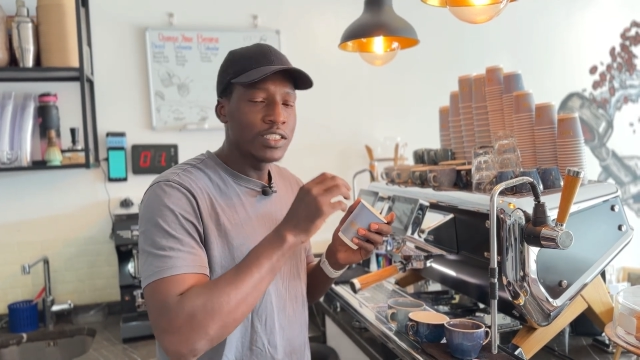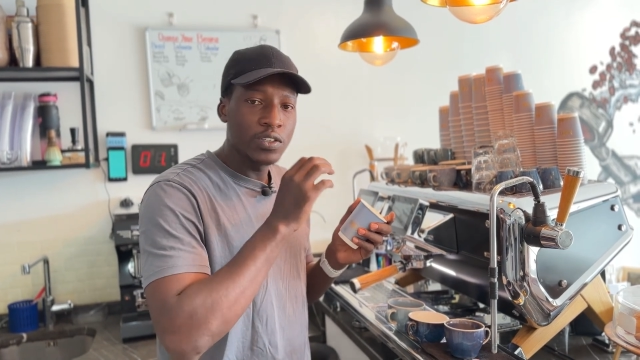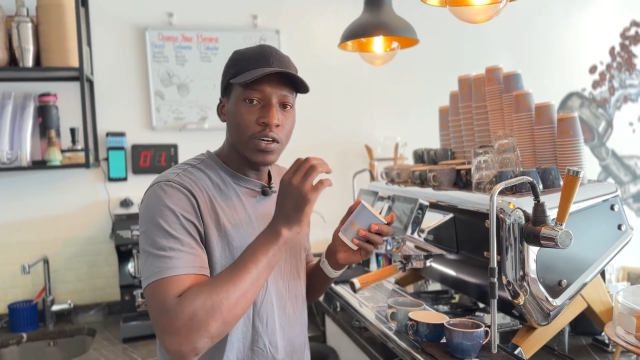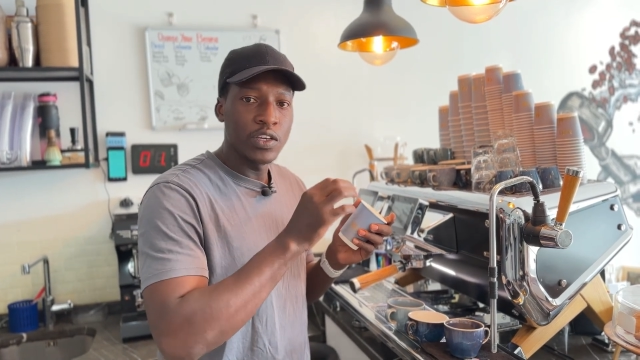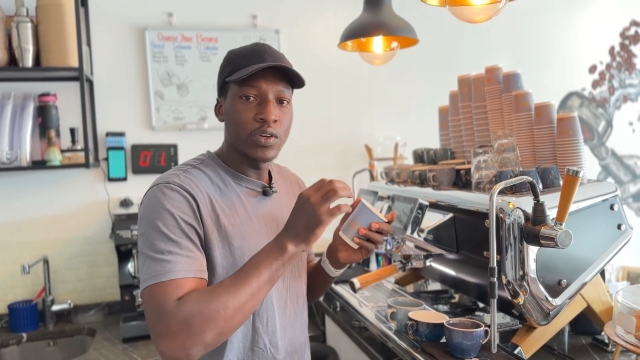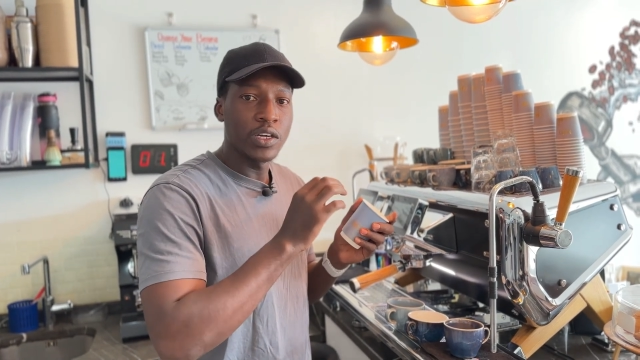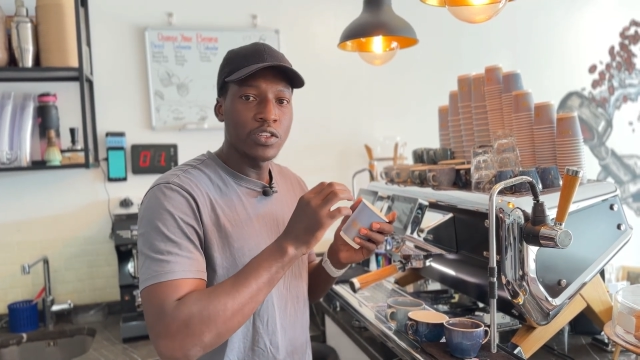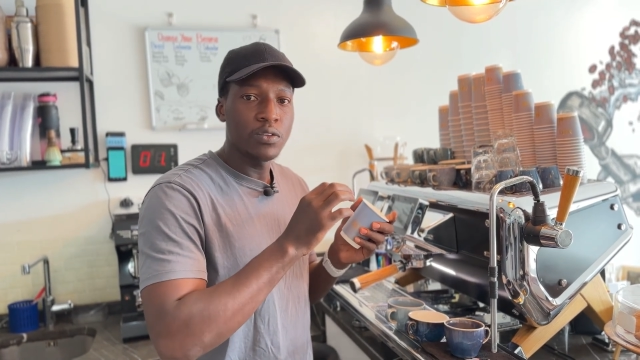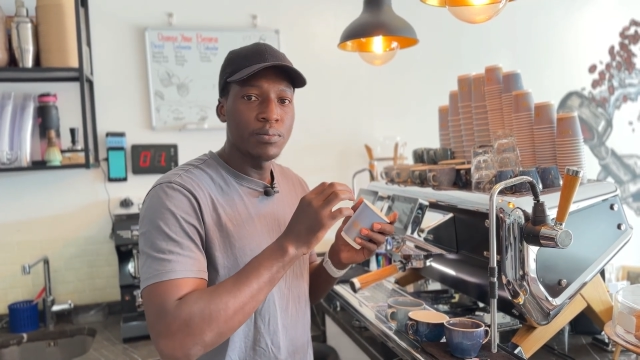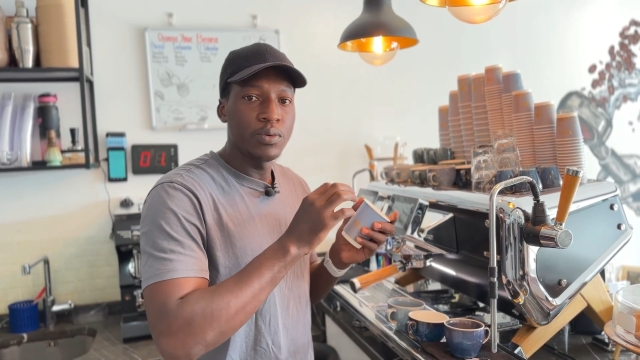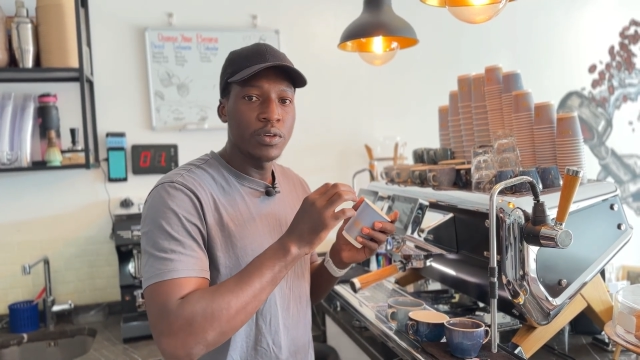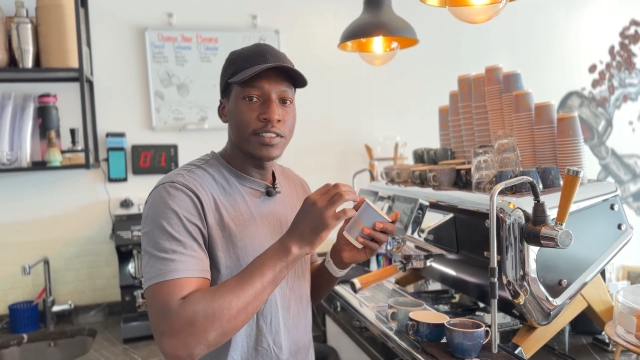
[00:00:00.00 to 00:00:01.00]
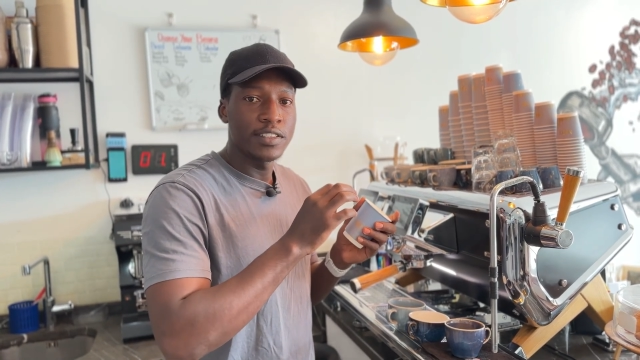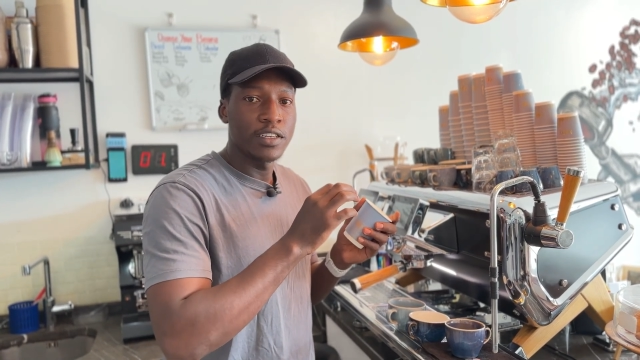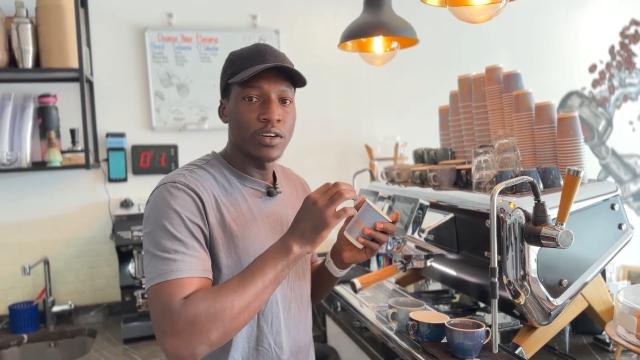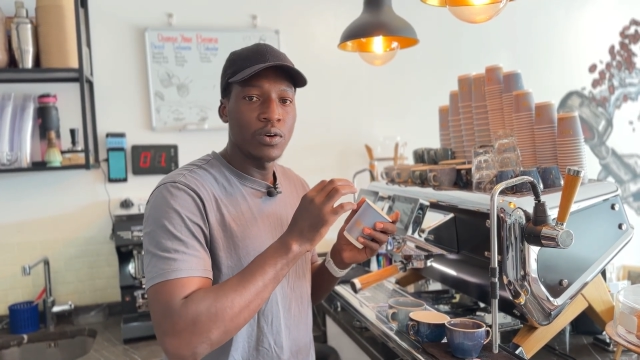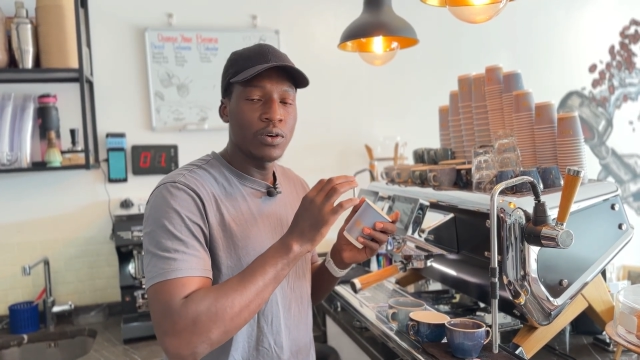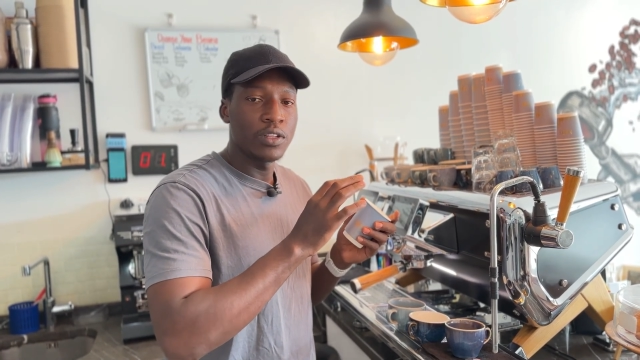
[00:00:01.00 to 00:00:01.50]
You cannot do it
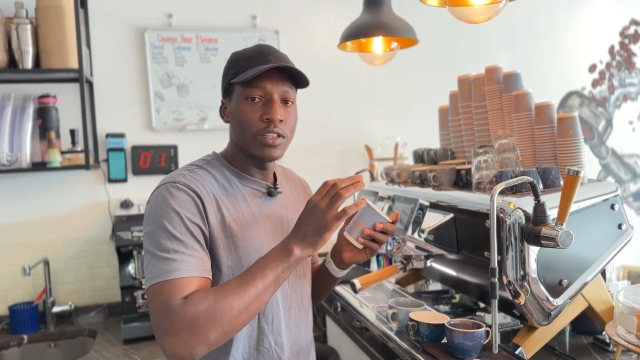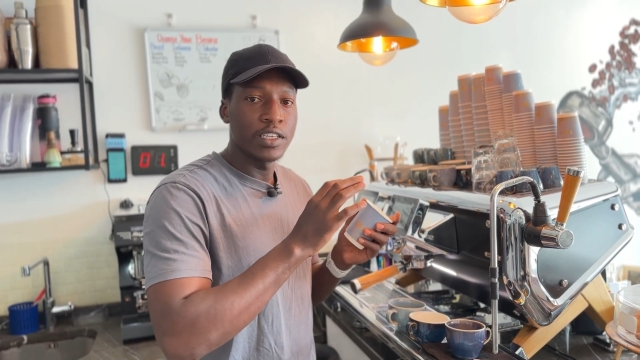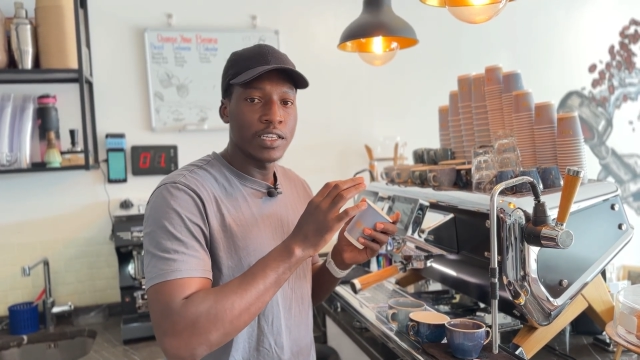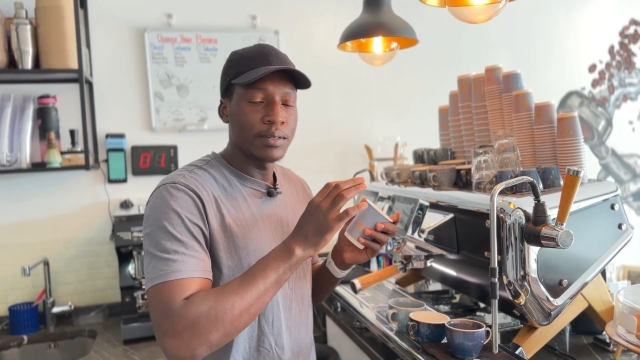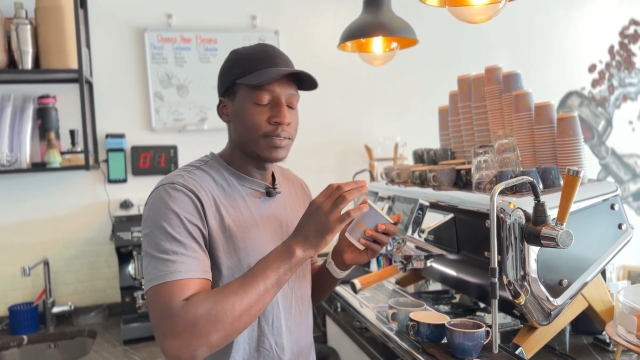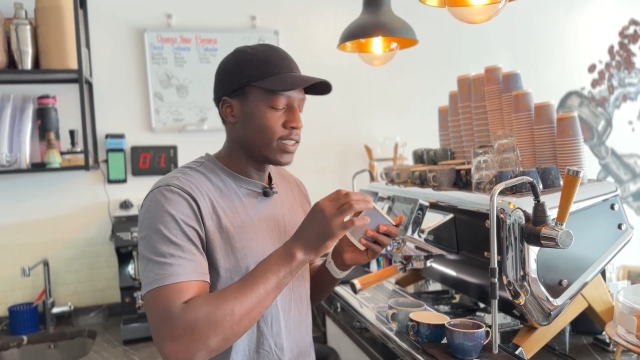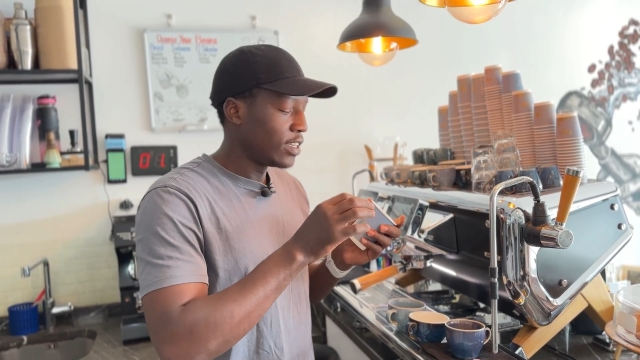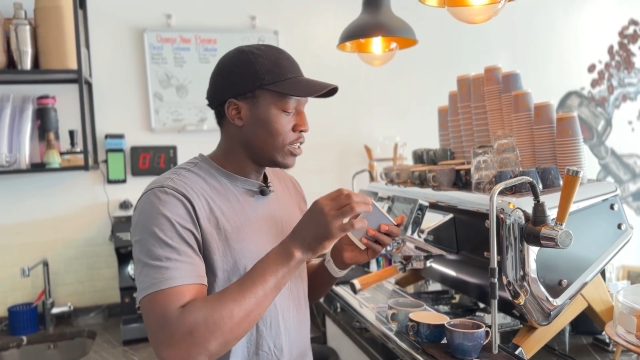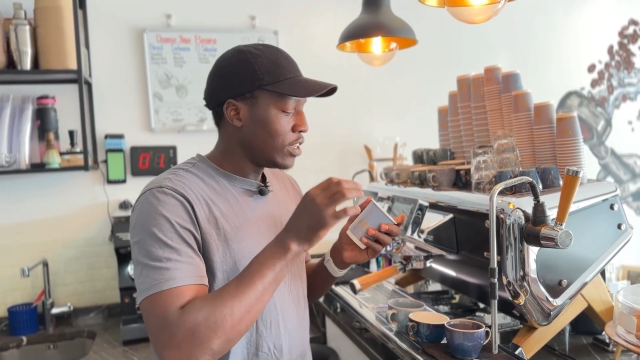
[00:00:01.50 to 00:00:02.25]
all the cups.